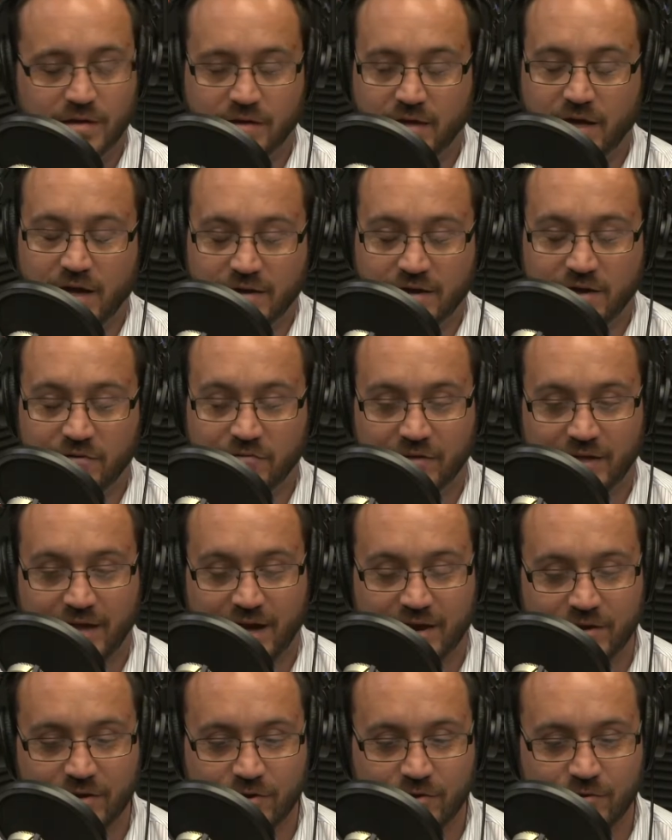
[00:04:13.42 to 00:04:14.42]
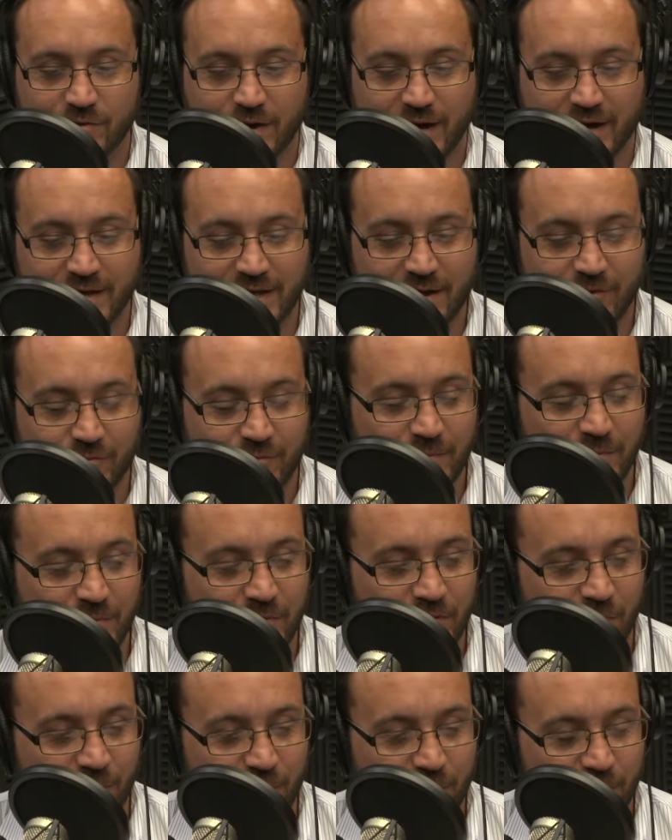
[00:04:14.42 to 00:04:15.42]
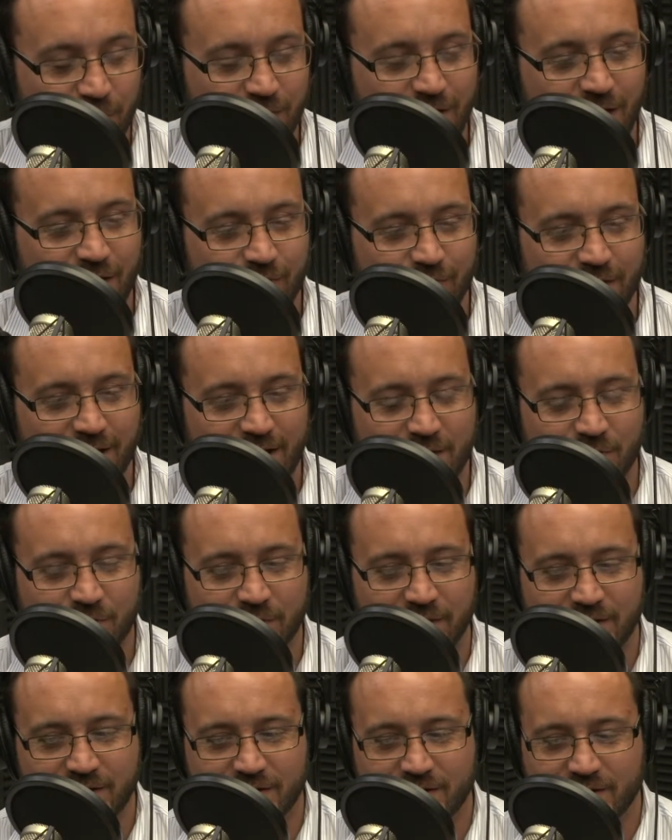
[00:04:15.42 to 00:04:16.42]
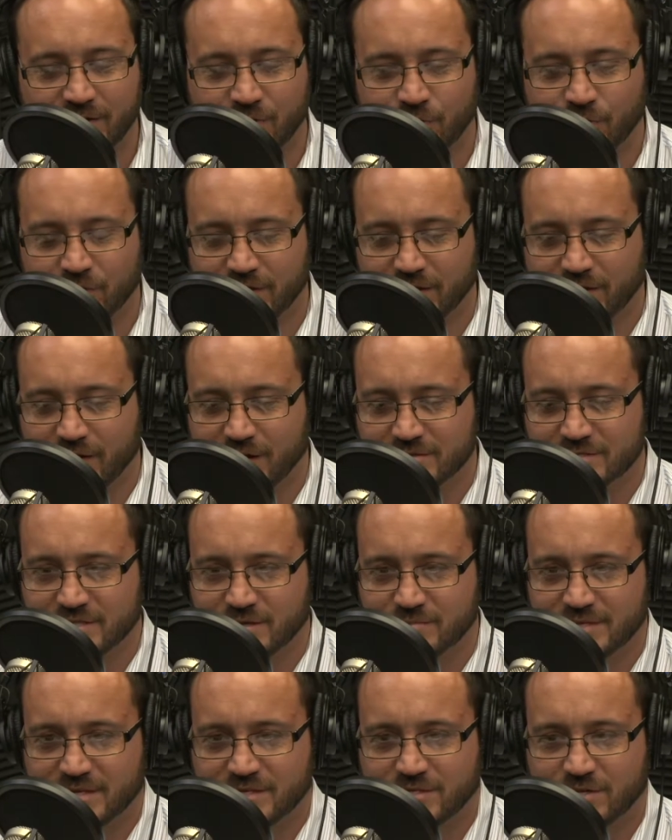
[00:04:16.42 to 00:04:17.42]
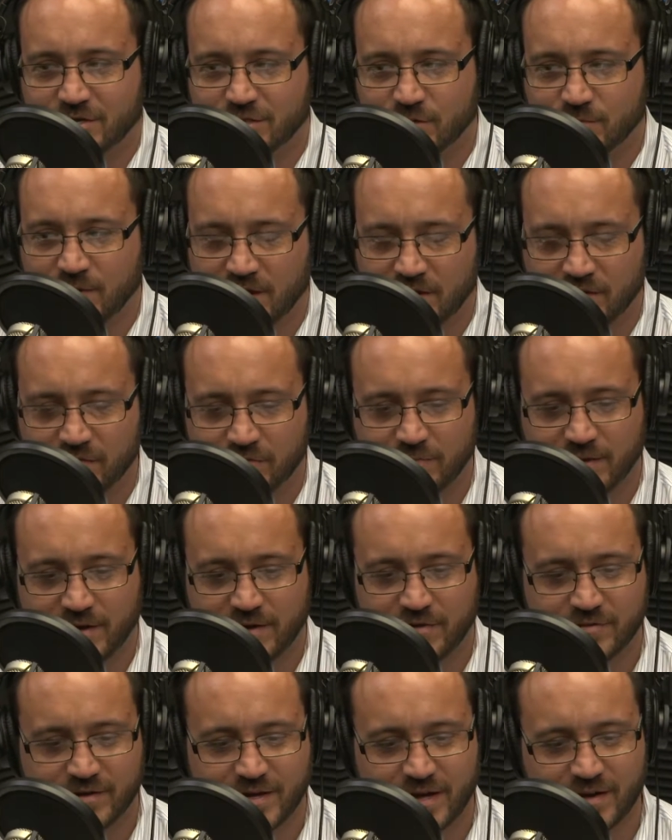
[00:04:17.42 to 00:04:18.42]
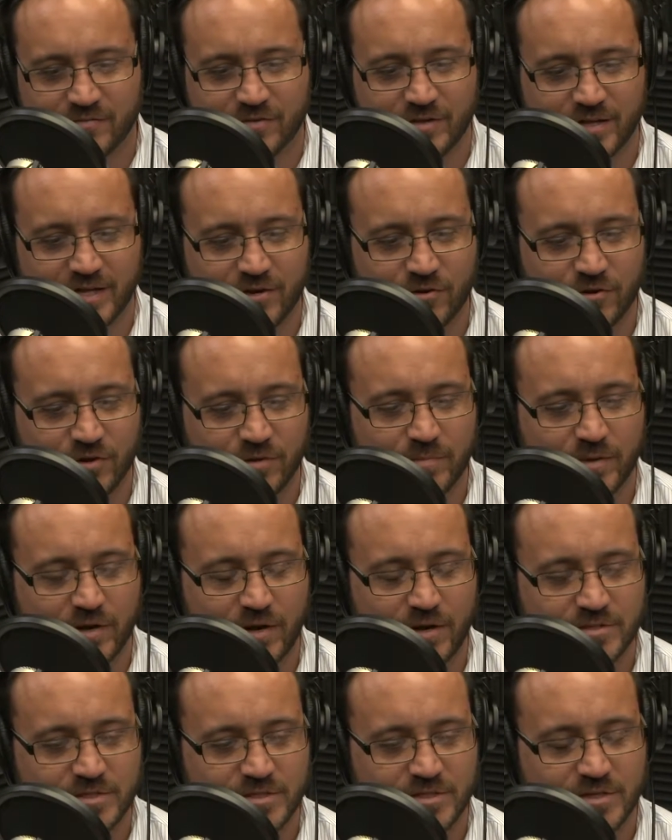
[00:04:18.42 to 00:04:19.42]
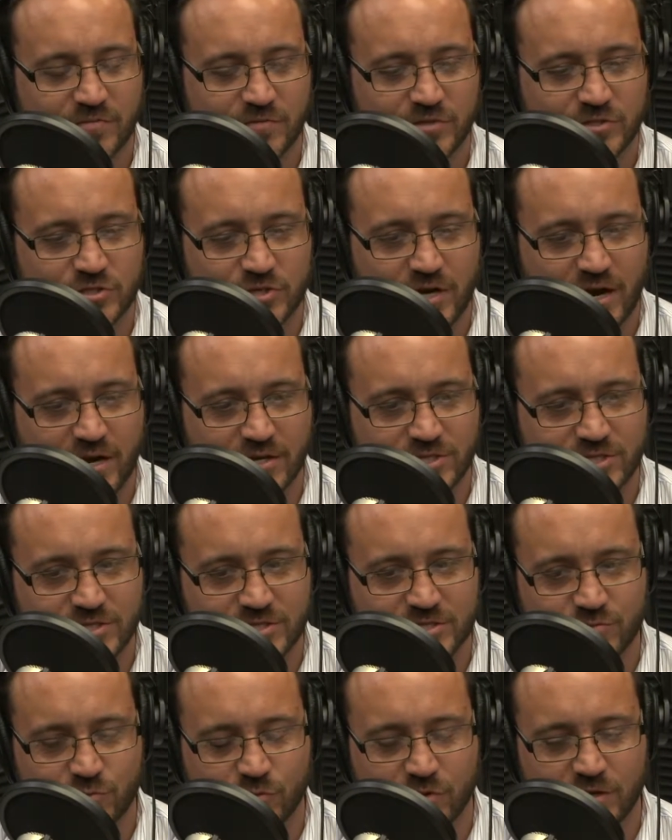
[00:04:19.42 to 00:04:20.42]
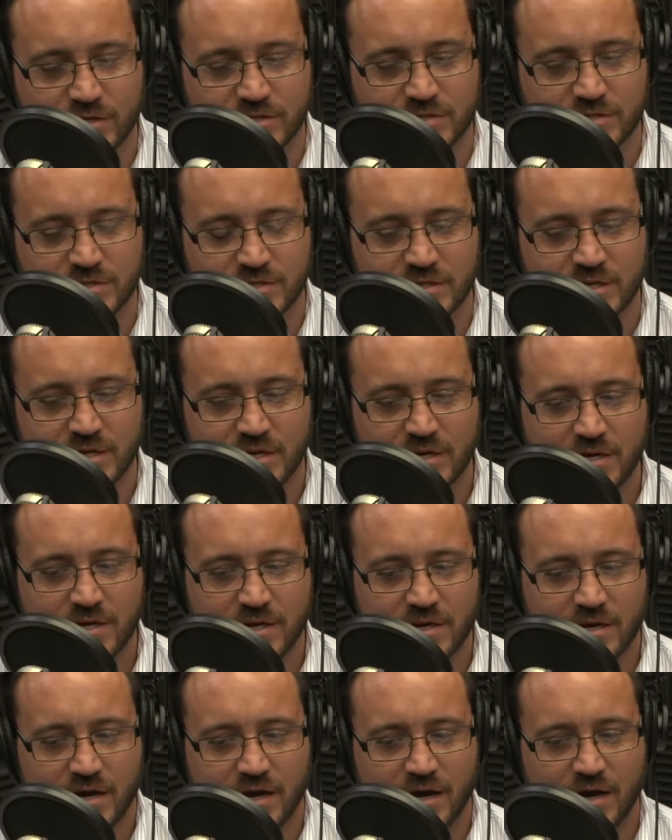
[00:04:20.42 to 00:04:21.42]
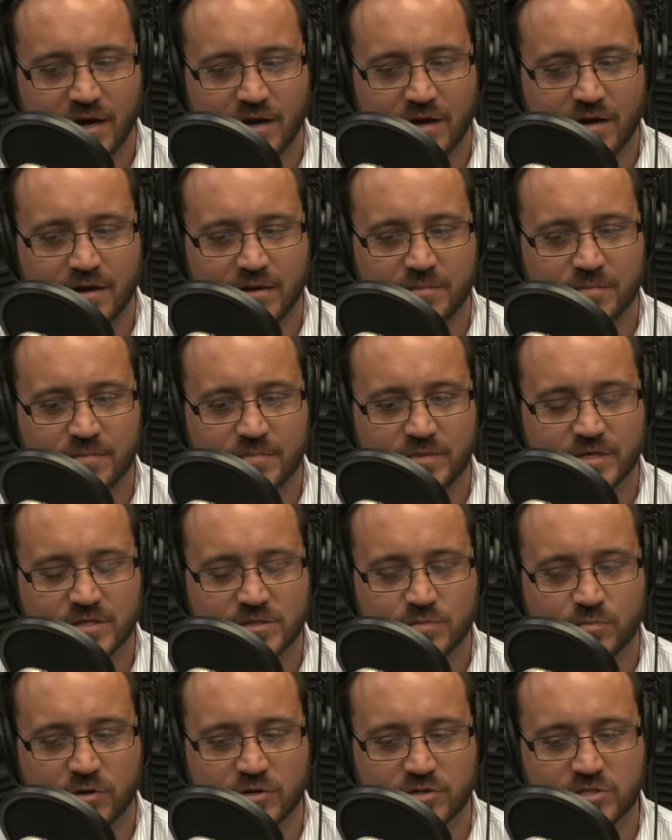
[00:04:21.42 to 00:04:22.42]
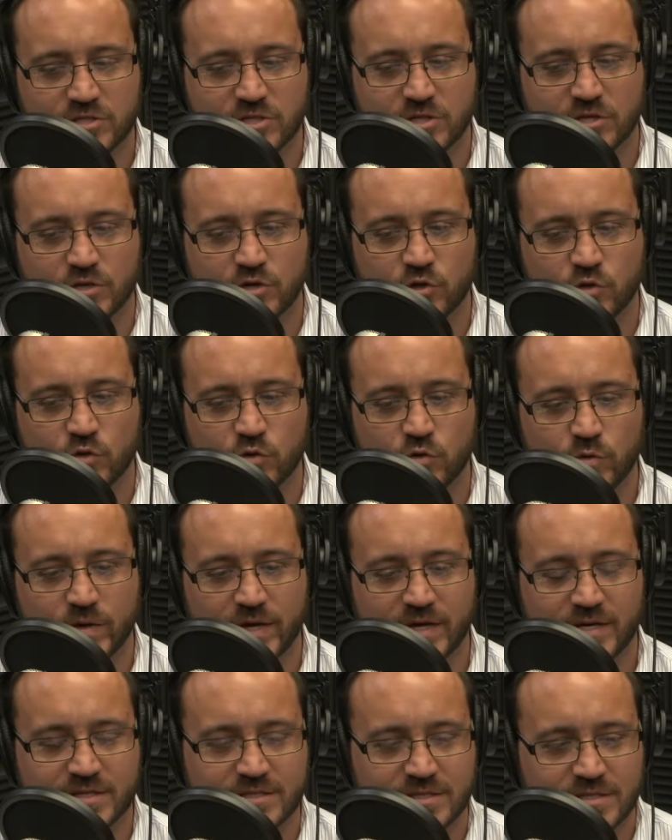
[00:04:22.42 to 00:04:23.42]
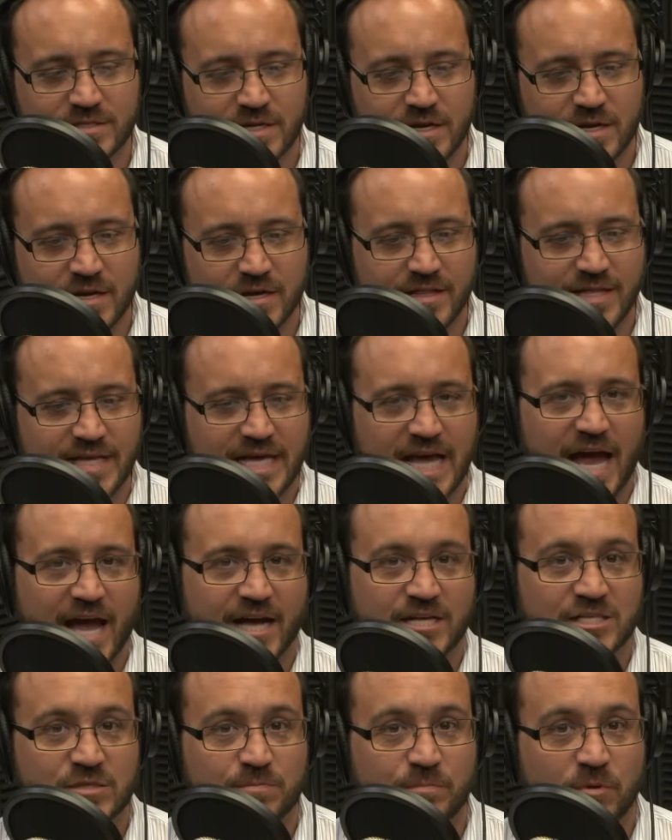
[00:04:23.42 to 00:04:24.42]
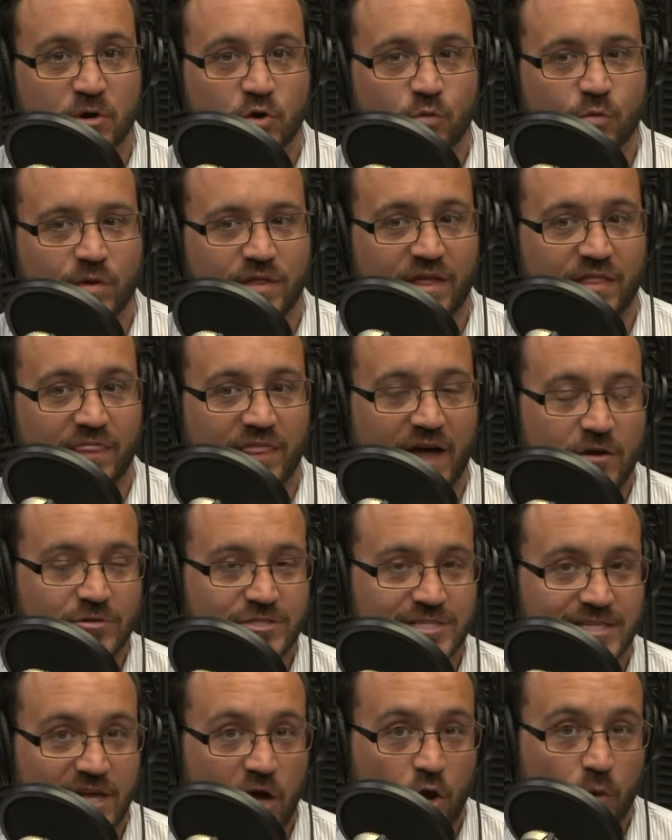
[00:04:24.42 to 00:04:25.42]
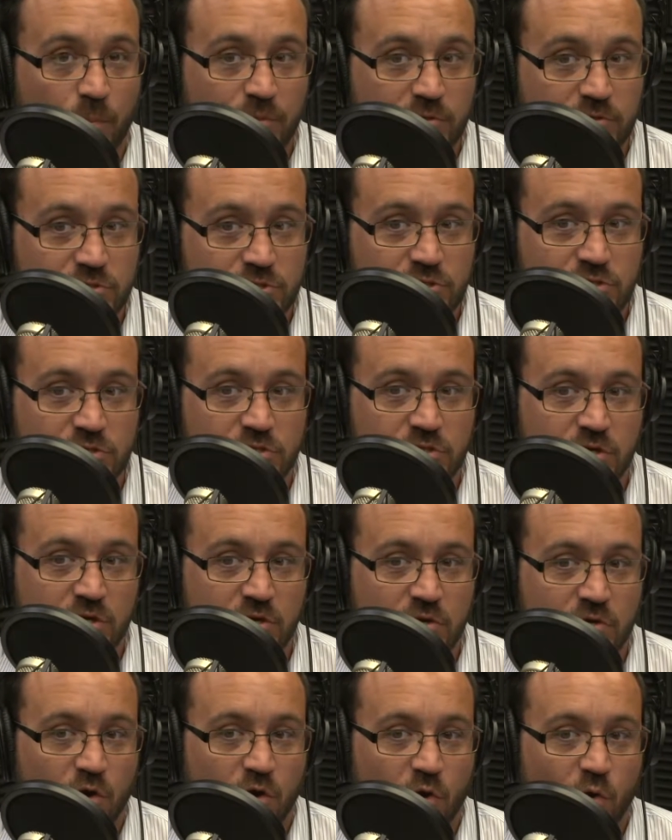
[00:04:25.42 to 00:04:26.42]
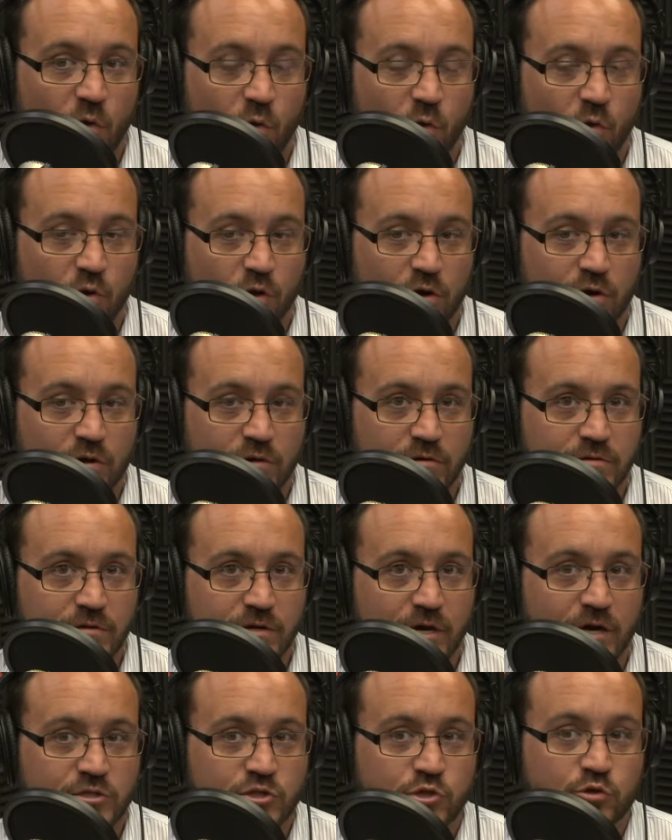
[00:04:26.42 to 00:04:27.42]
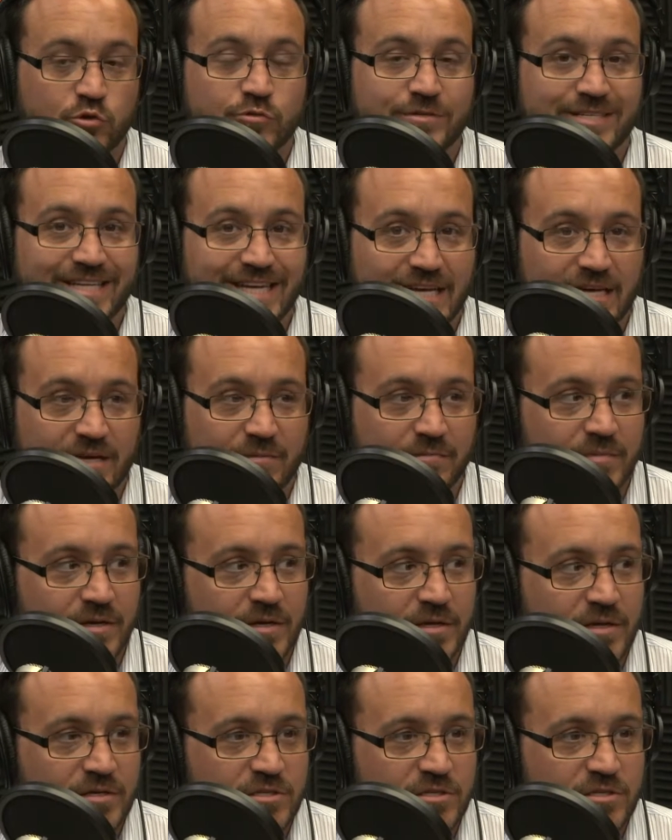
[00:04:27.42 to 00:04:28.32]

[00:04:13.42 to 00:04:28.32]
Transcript: yeah definitely i know i can't remember the book i read but one of the concepts they talked about about kind of a leader and a boss and different strategies was um, this person who is the expert with a thousand helpers or a true team.